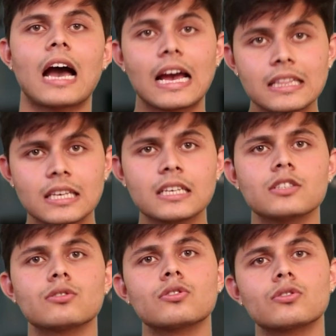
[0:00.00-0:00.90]
I think
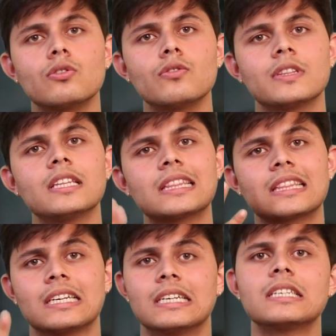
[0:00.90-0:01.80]
you should go with the
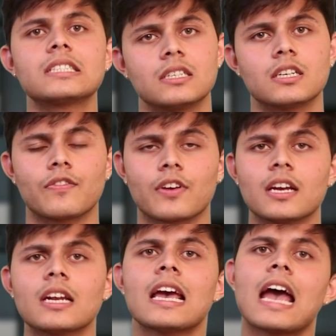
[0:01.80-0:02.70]
third
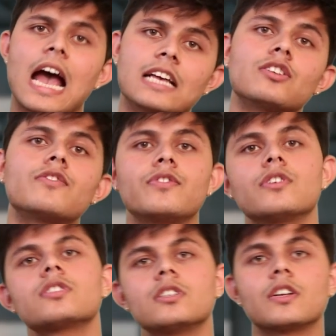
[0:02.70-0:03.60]
certificate as your
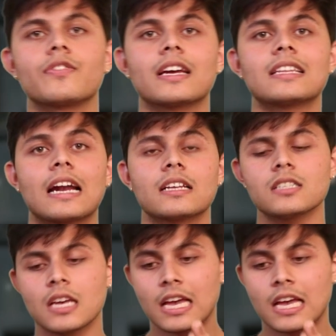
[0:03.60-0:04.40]
first certificate, that is